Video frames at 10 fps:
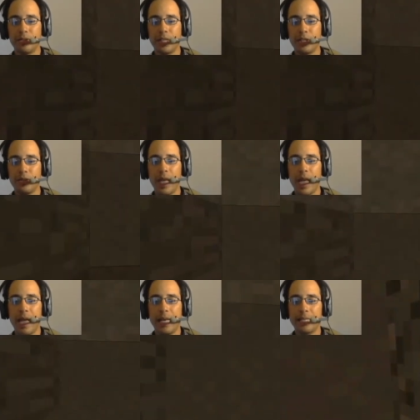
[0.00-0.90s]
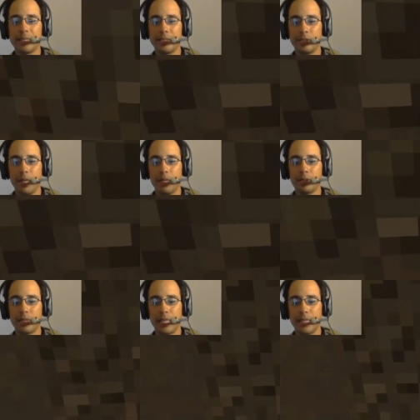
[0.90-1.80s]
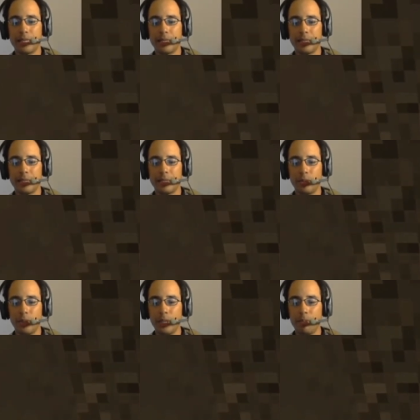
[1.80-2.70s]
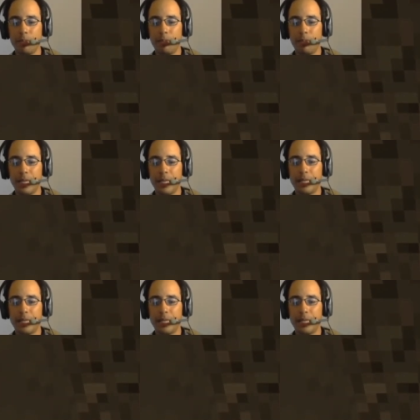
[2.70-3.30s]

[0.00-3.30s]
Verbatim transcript: So if I can do that, I can smelt like uh, really